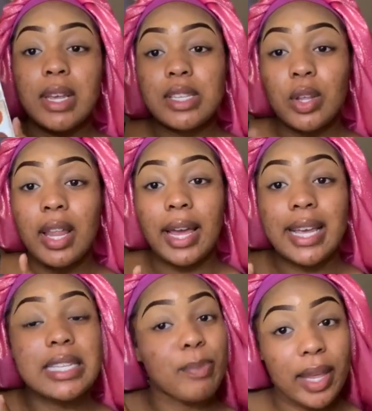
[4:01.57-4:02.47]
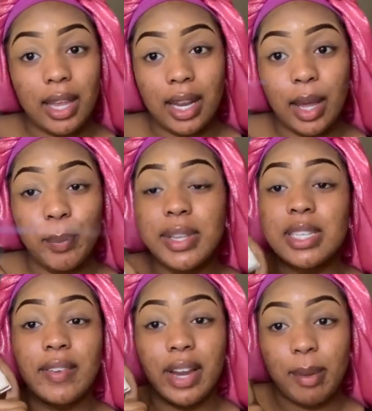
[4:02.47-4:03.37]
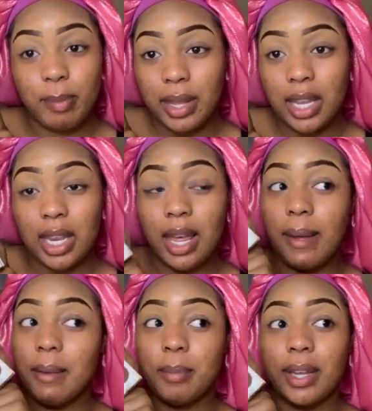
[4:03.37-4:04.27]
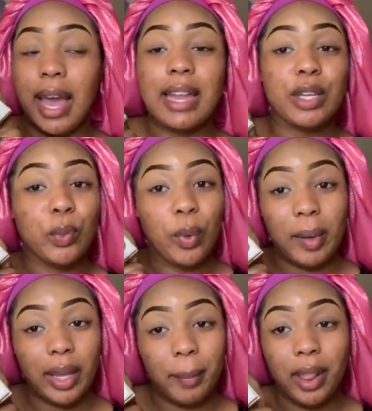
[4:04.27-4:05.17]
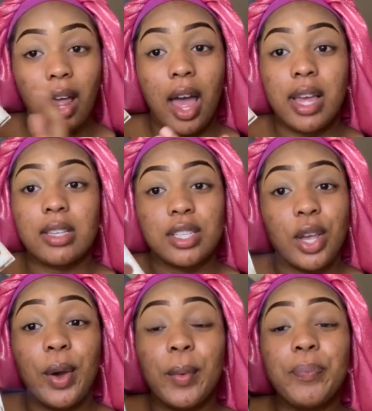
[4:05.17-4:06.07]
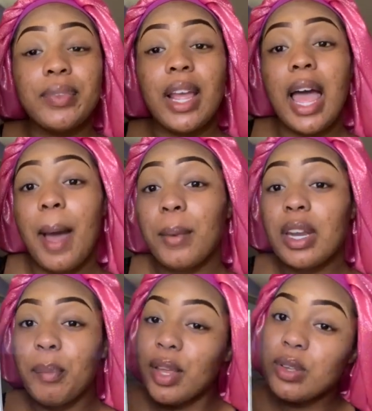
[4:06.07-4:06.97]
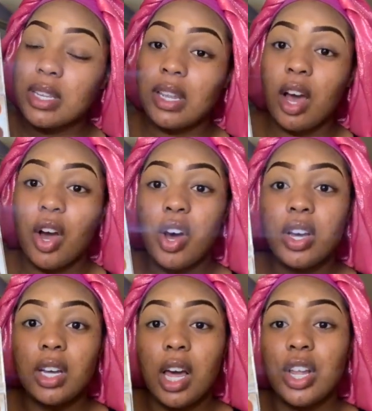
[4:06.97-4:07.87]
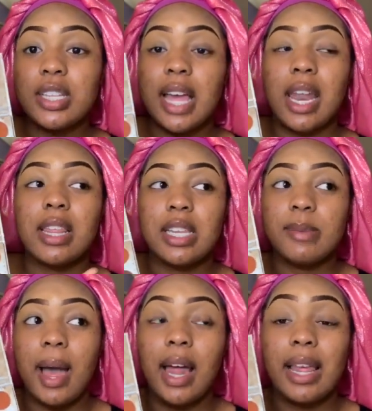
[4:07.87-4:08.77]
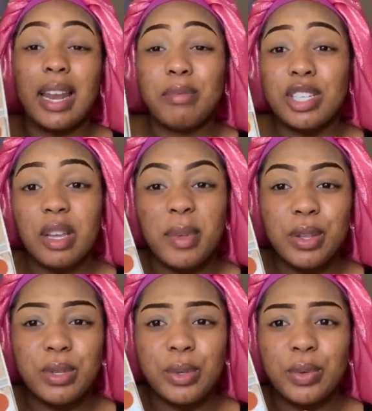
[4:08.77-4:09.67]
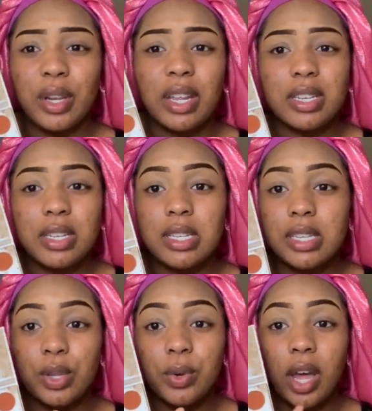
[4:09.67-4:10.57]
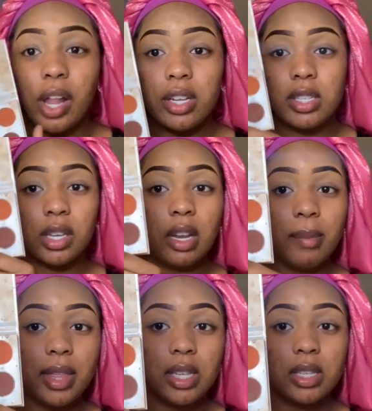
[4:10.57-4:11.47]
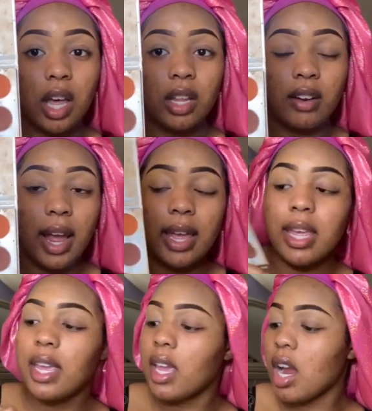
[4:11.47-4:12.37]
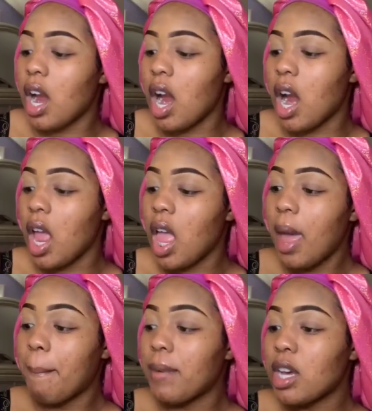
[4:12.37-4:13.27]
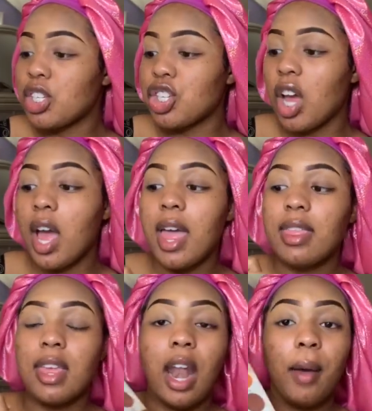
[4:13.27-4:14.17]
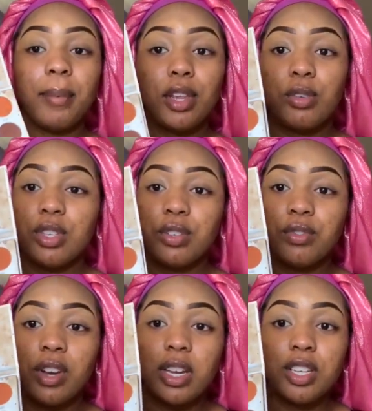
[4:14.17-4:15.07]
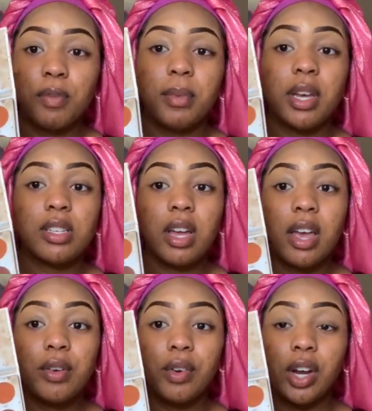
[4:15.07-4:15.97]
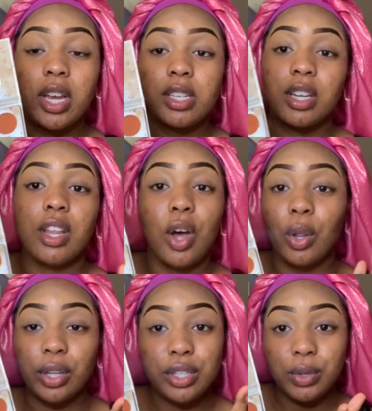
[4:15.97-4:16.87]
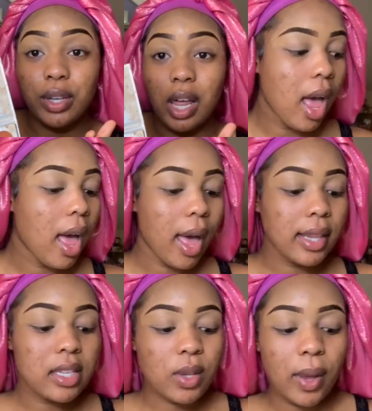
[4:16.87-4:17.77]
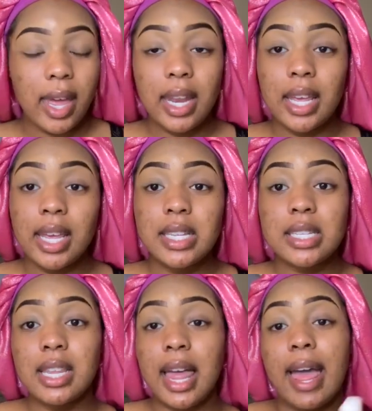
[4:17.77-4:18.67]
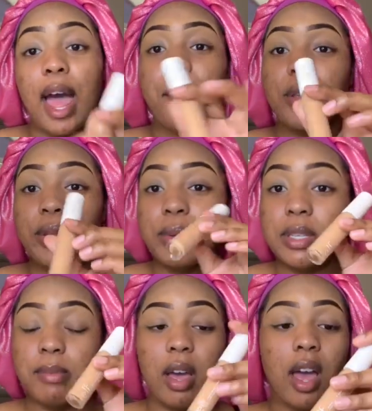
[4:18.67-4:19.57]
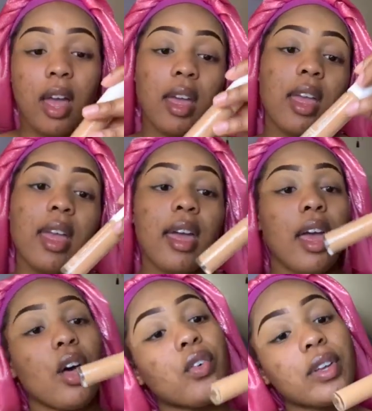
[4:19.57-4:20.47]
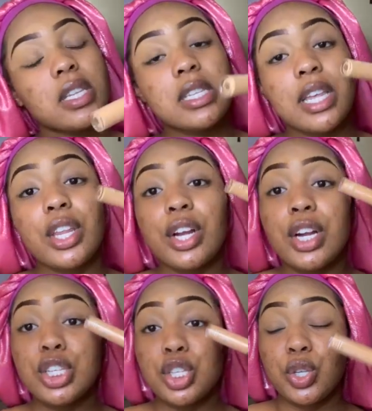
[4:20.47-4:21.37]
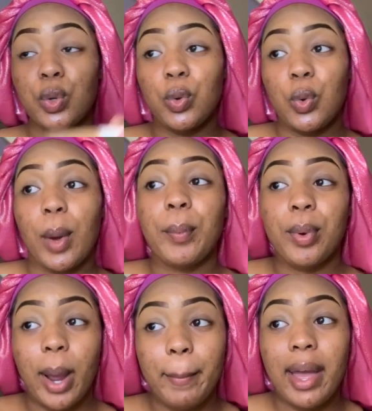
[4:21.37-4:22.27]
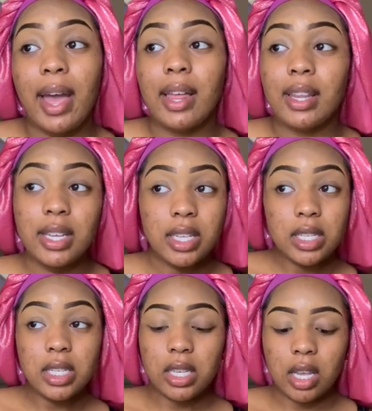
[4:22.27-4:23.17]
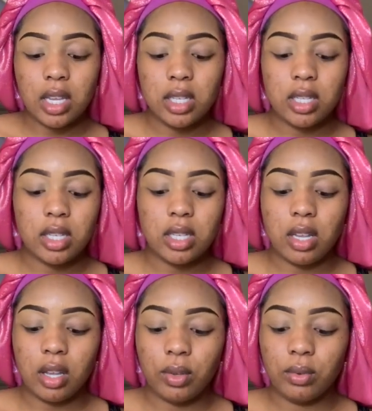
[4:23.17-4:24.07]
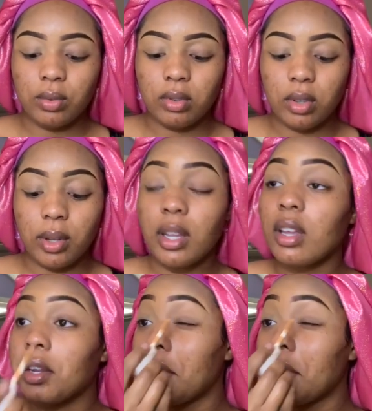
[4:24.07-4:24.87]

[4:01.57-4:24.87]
So like, it's beaten up. It's very beaten up, but I do wear makeup a lot. So I'm going to be using all colors out of this palette, and I'm just going to be using just two colors. It's going to be this color right here, Mugshot, and then I'll be using Rush. So Mugshot and Rush are the only two colors. Let's go ahead and get into that. I'm going to use my e.l.f. concealer to prime my eyelids. So go ahead.